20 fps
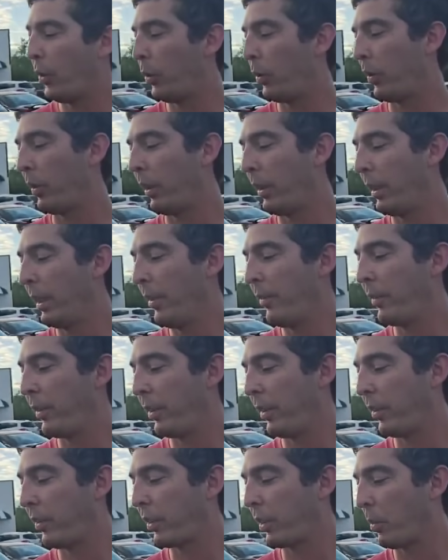So the
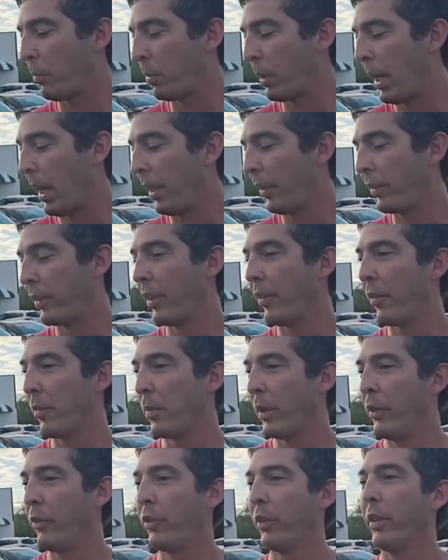lift is comprised of
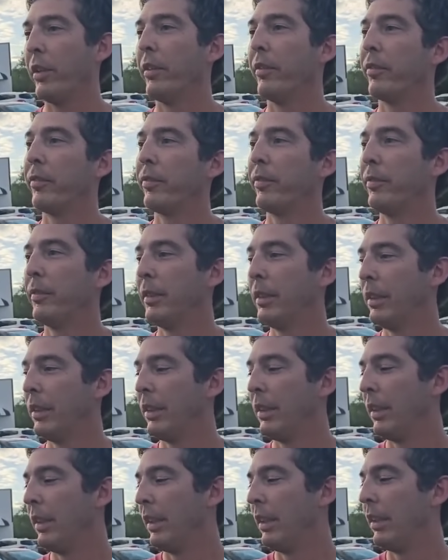a bunch of
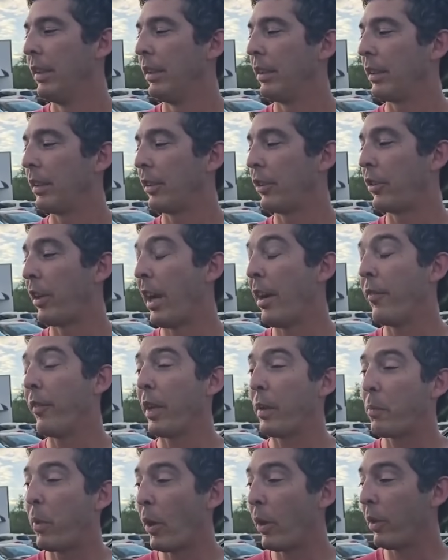
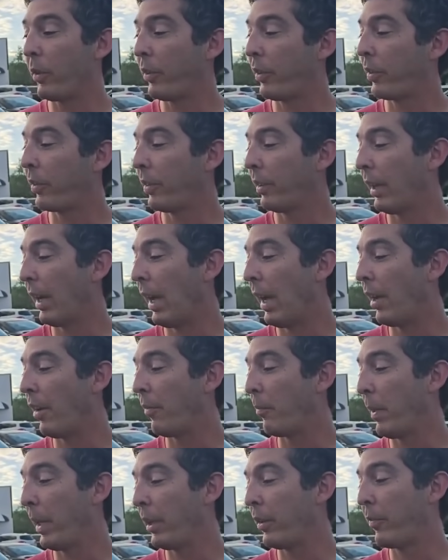Crown Vic parts.
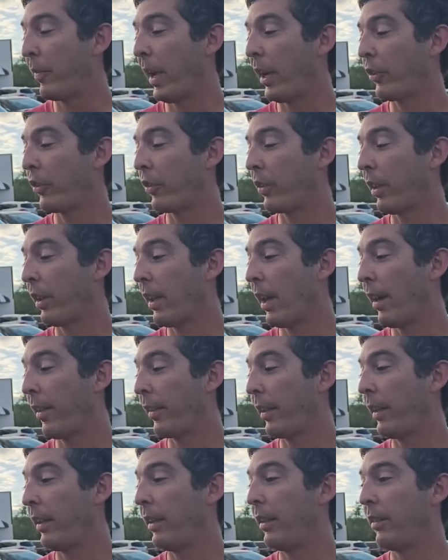I manufactured a
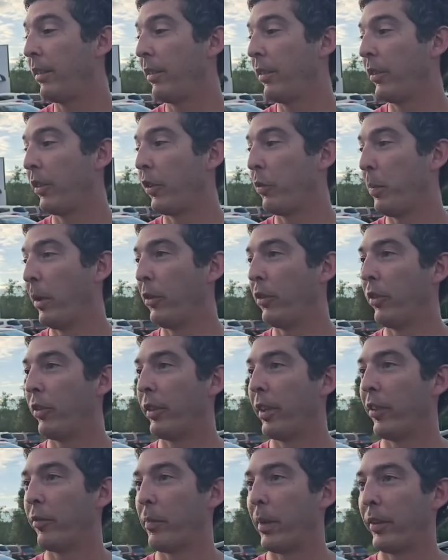lot of the suspension
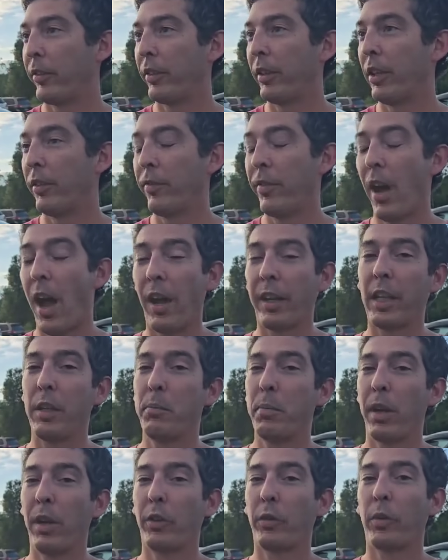stuff myself.
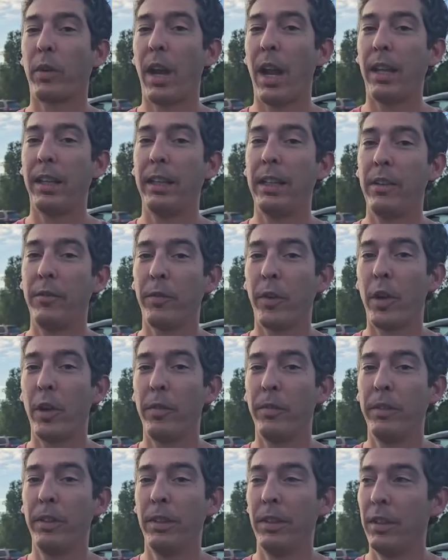Hockey pucks were highly
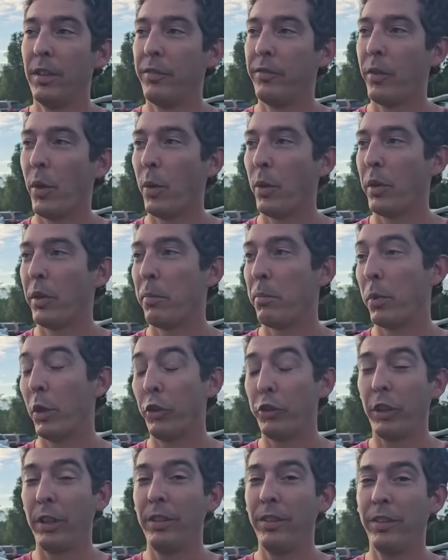involved for
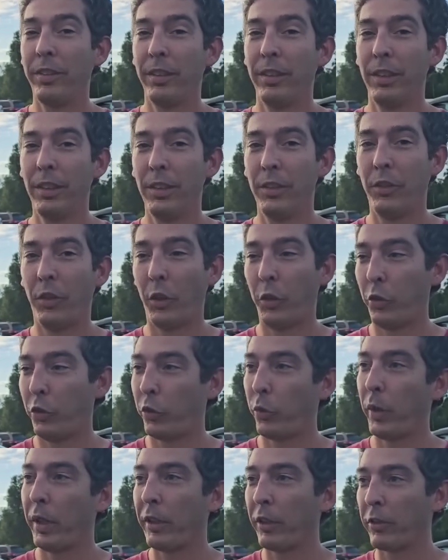bushings to
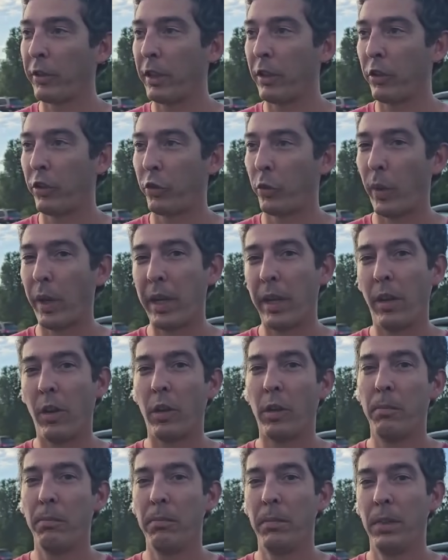swing the rear sway
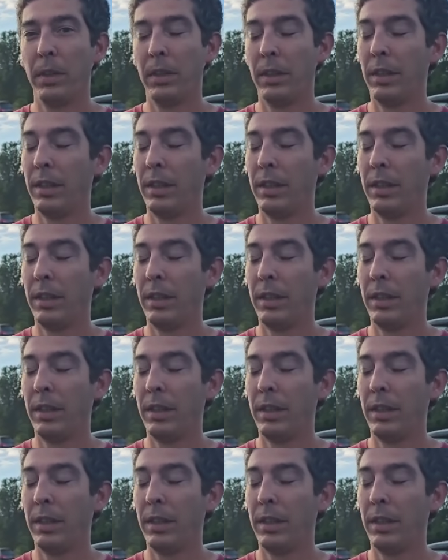arm.